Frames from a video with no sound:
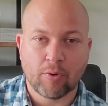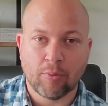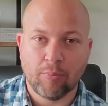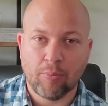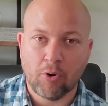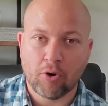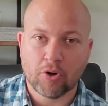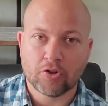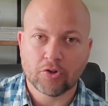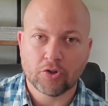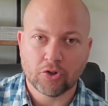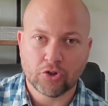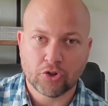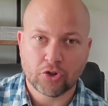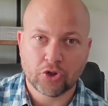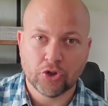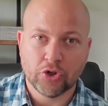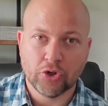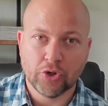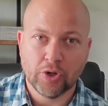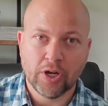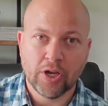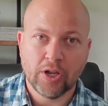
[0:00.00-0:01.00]
reports are
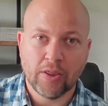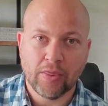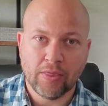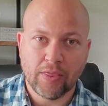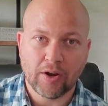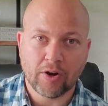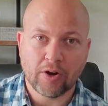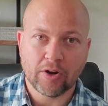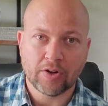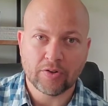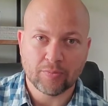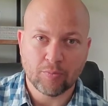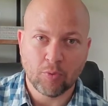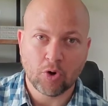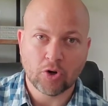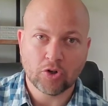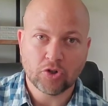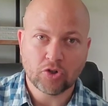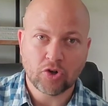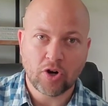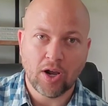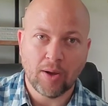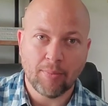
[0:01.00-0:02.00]
true, there is more
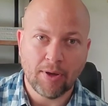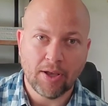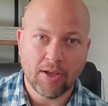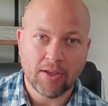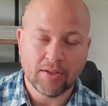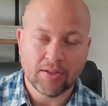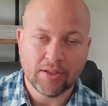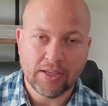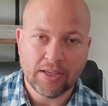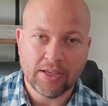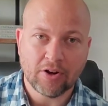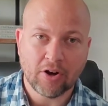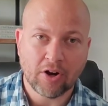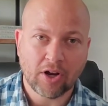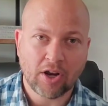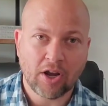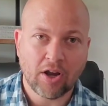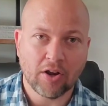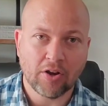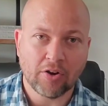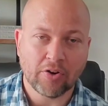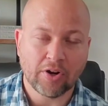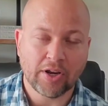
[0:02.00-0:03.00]
trauma in our
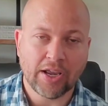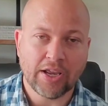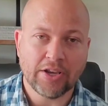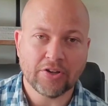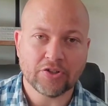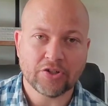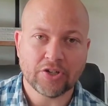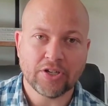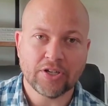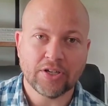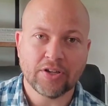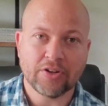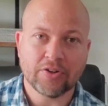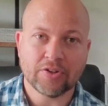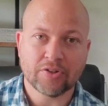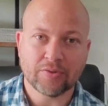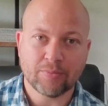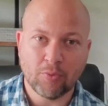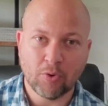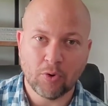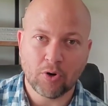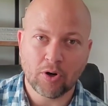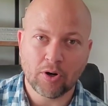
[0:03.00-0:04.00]
congregation.
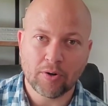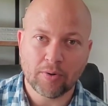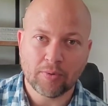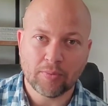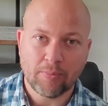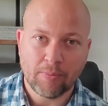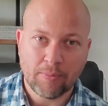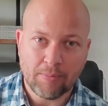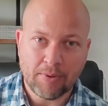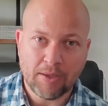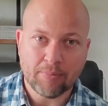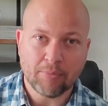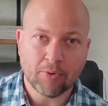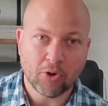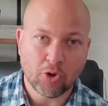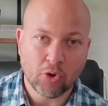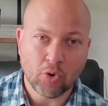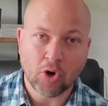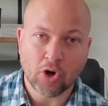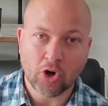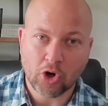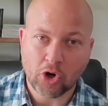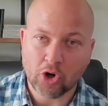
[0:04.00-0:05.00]
There's more people
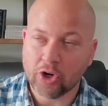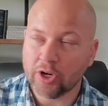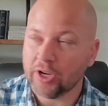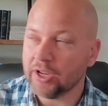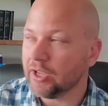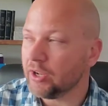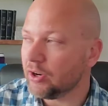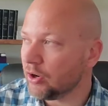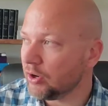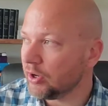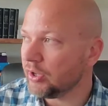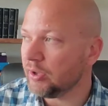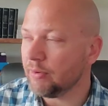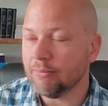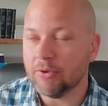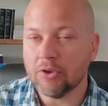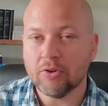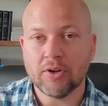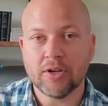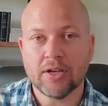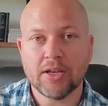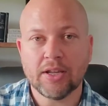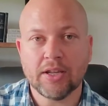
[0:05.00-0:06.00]
who are hurting in our
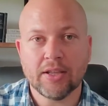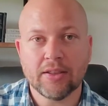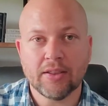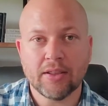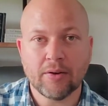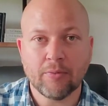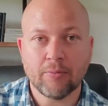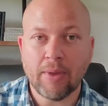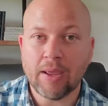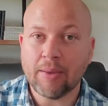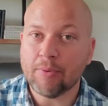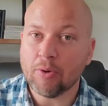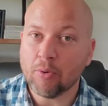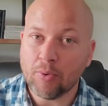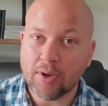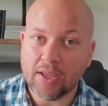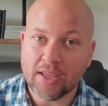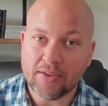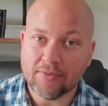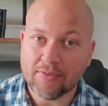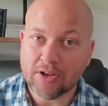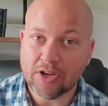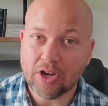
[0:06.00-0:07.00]
community than maybe
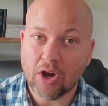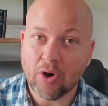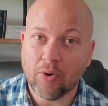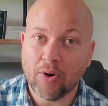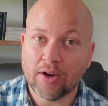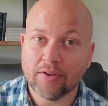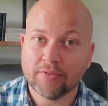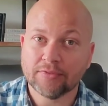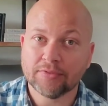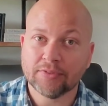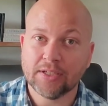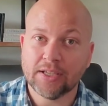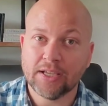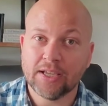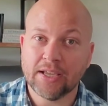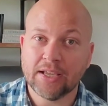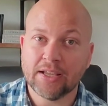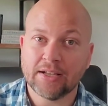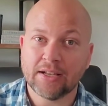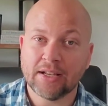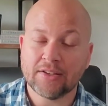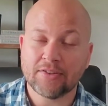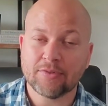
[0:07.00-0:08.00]
we even know of.
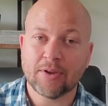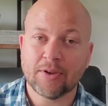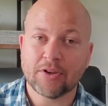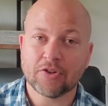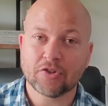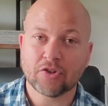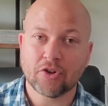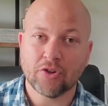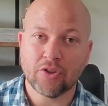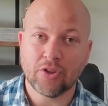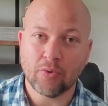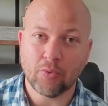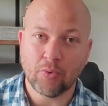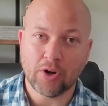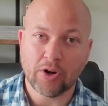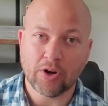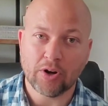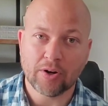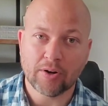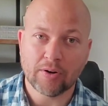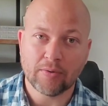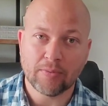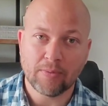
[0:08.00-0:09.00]
And let's make sure that
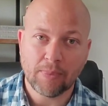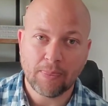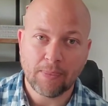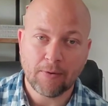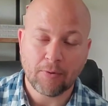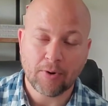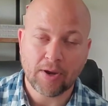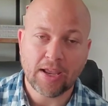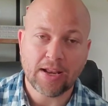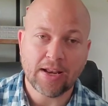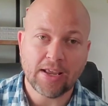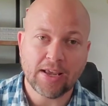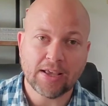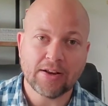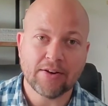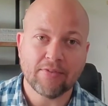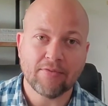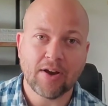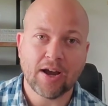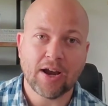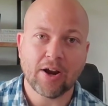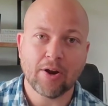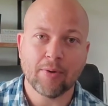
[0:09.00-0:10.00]
we're creating an
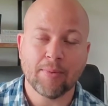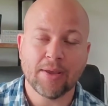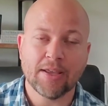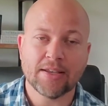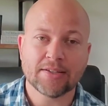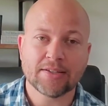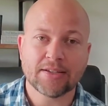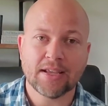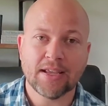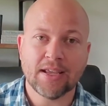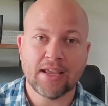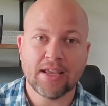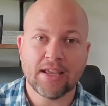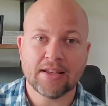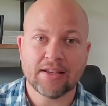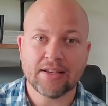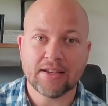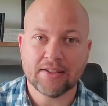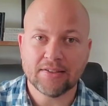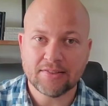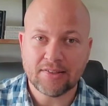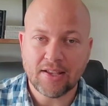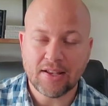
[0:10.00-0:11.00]
environment and
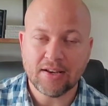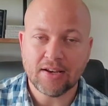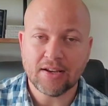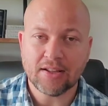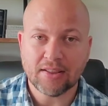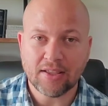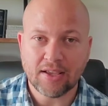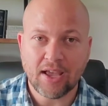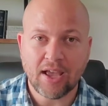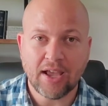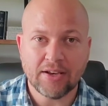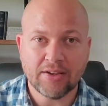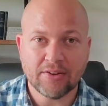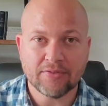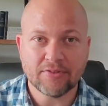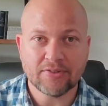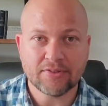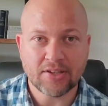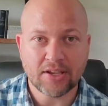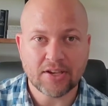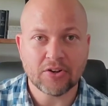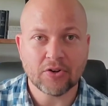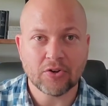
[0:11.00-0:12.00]
sending the kind of
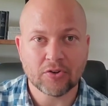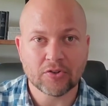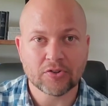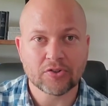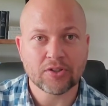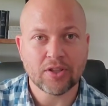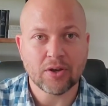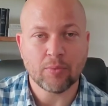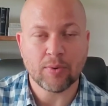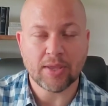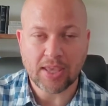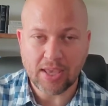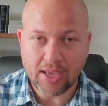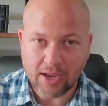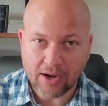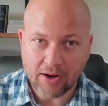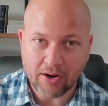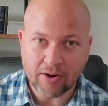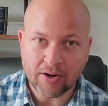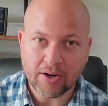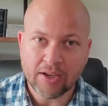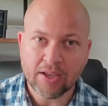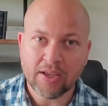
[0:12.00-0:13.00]
signals that we
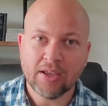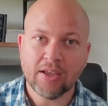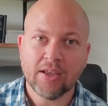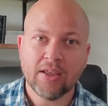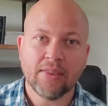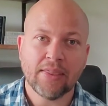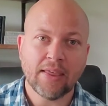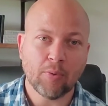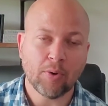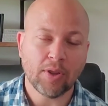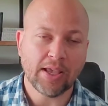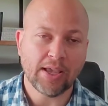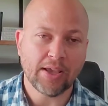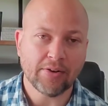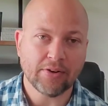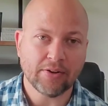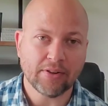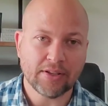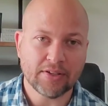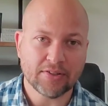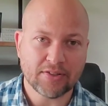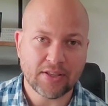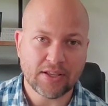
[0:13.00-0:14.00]
care, that we'll
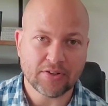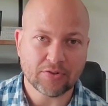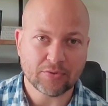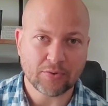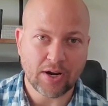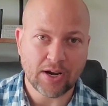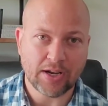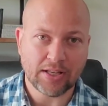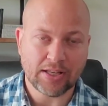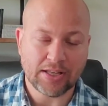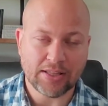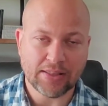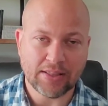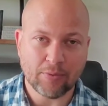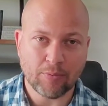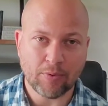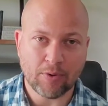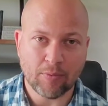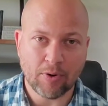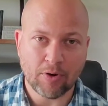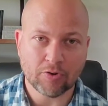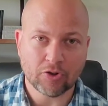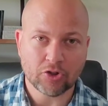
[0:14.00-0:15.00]
handle these things rightly, that
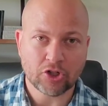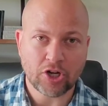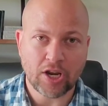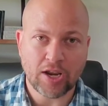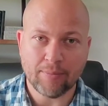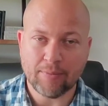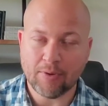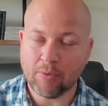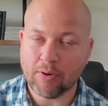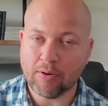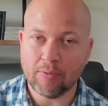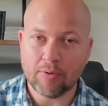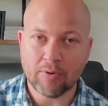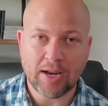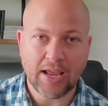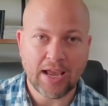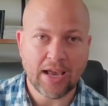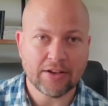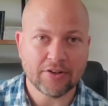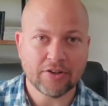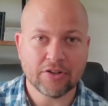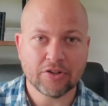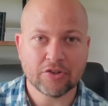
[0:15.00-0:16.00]
we won't shame, that we won't
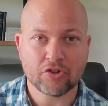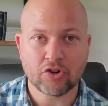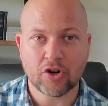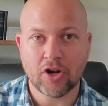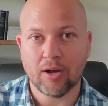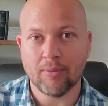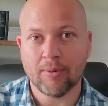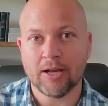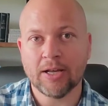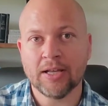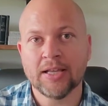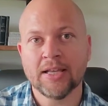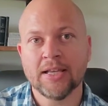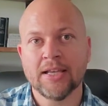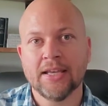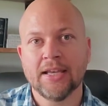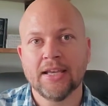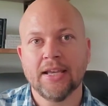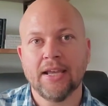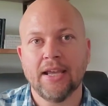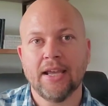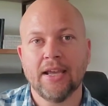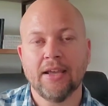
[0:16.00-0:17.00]
add to the trauma,
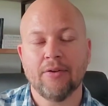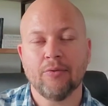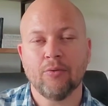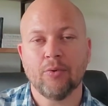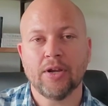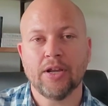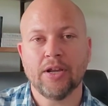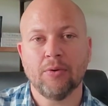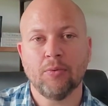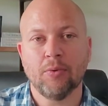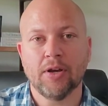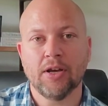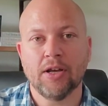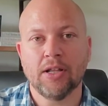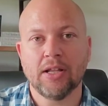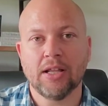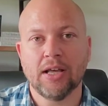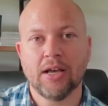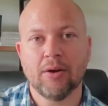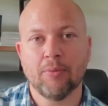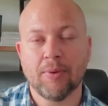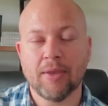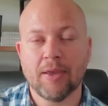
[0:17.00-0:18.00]
and we will
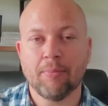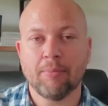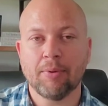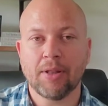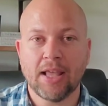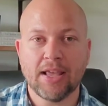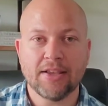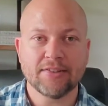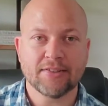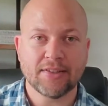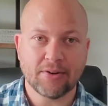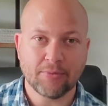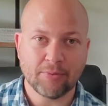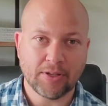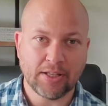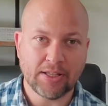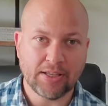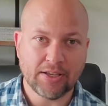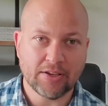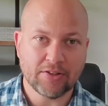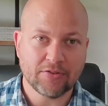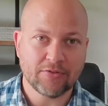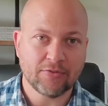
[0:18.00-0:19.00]
uh, be a place that
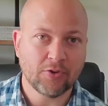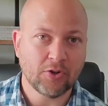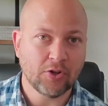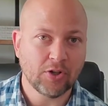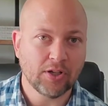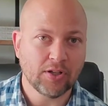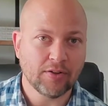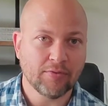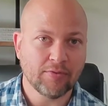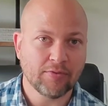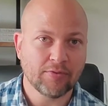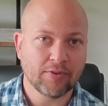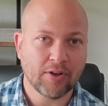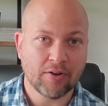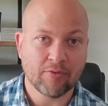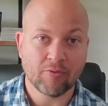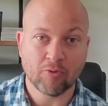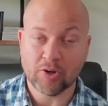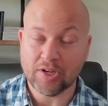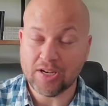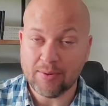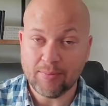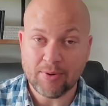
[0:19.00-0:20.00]
really is full of,
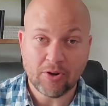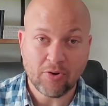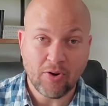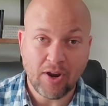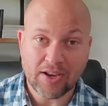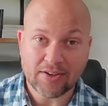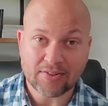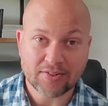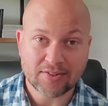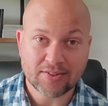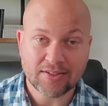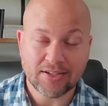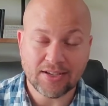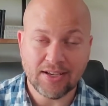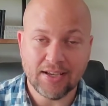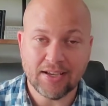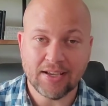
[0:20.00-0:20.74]
of redeeming grace.